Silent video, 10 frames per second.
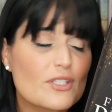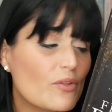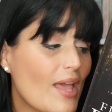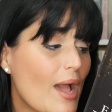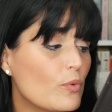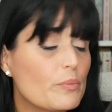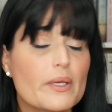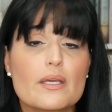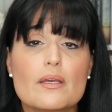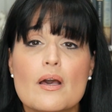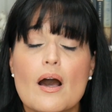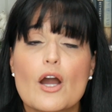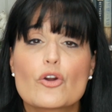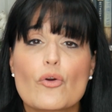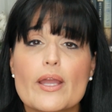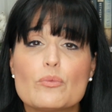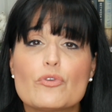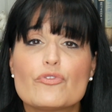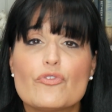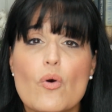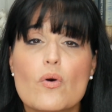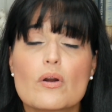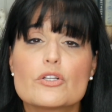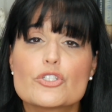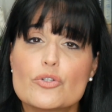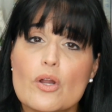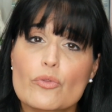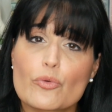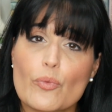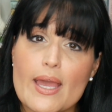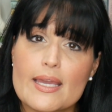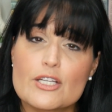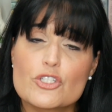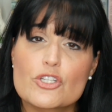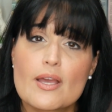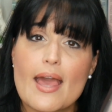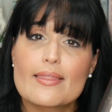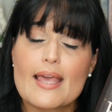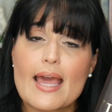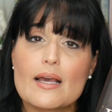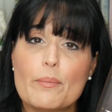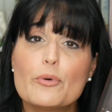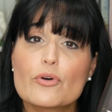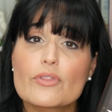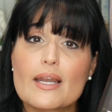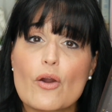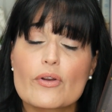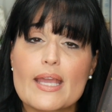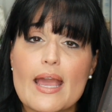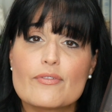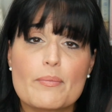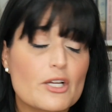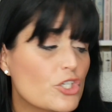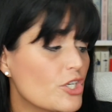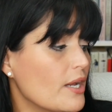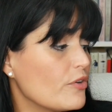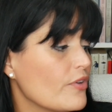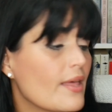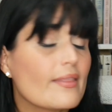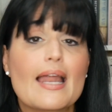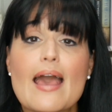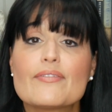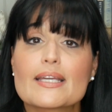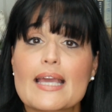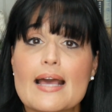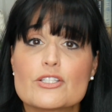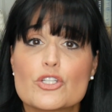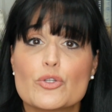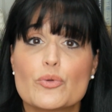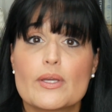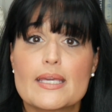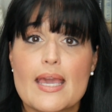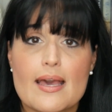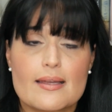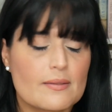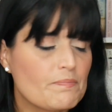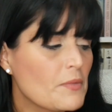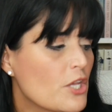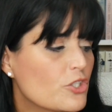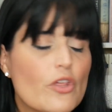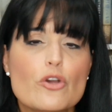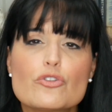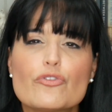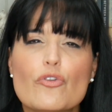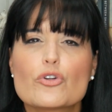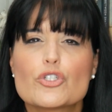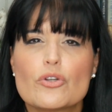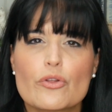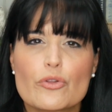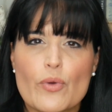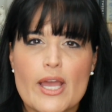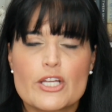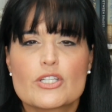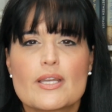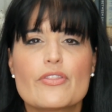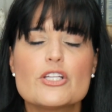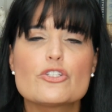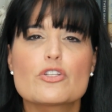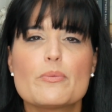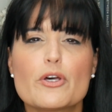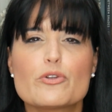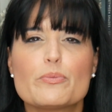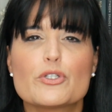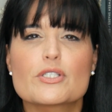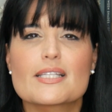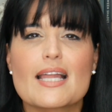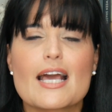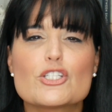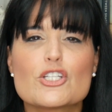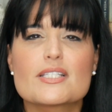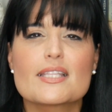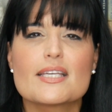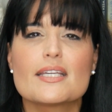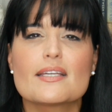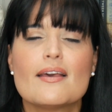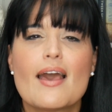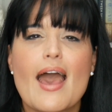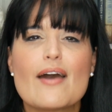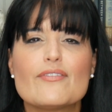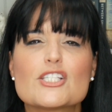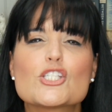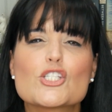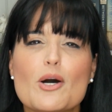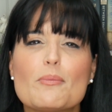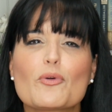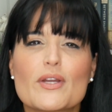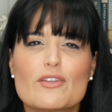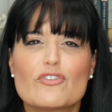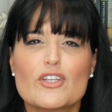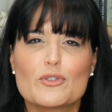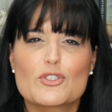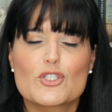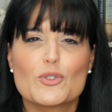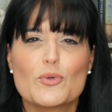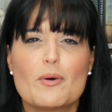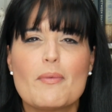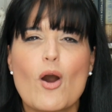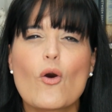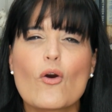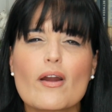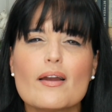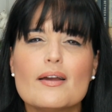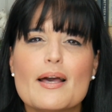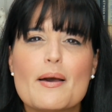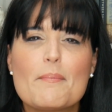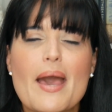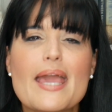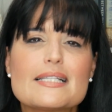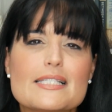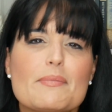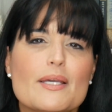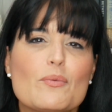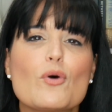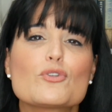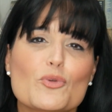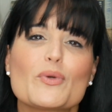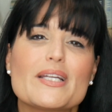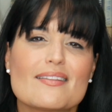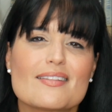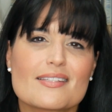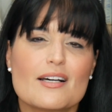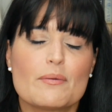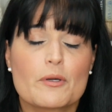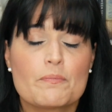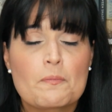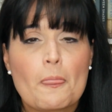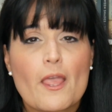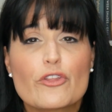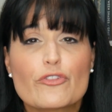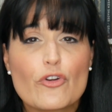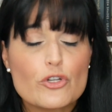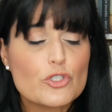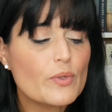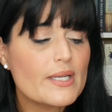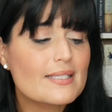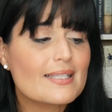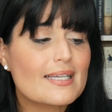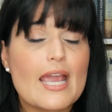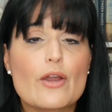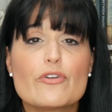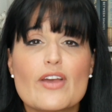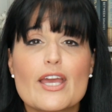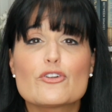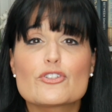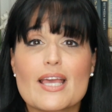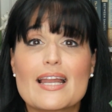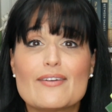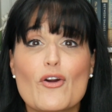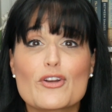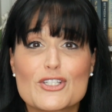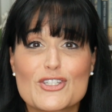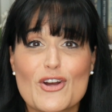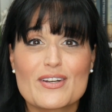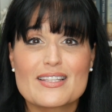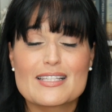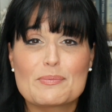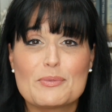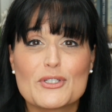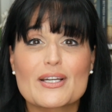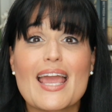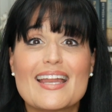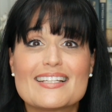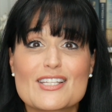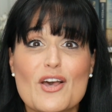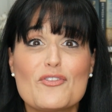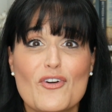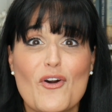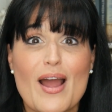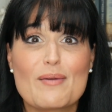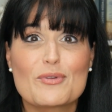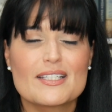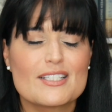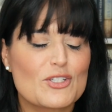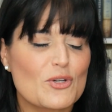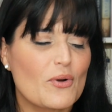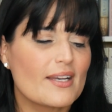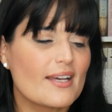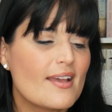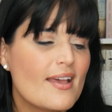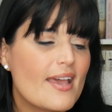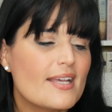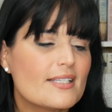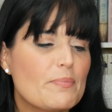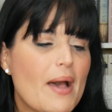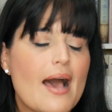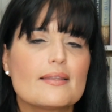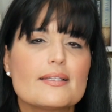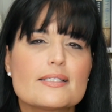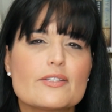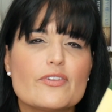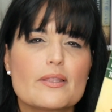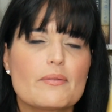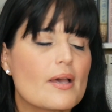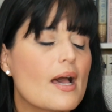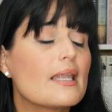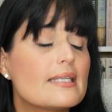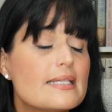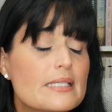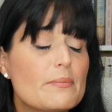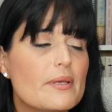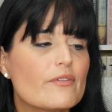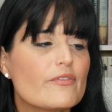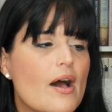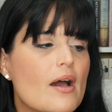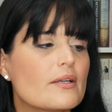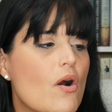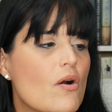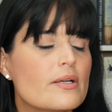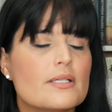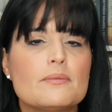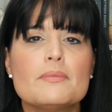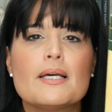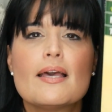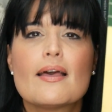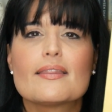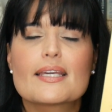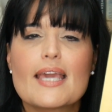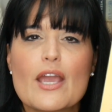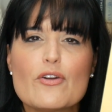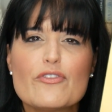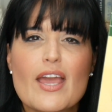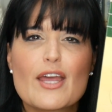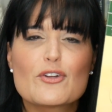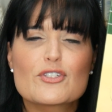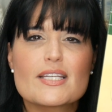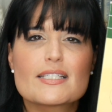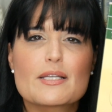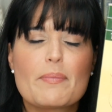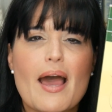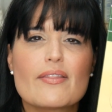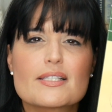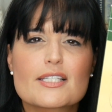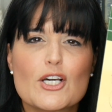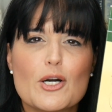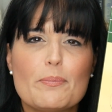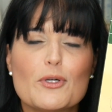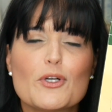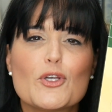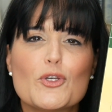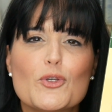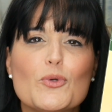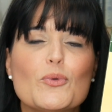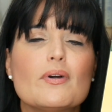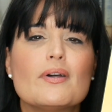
So that would be a great one for June on the Range, a book that I already have on my shelf that I haven't gotten to yet. So those are for June on the Range. Now these are some other books that I just think have a summery feel to them, or makes me want to read in the summer. The first one is The Caravanners, and I've already started this book, and so far I'm really enjoying it. It's by Elizabeth von Arnim. The Caravanners is about this couple who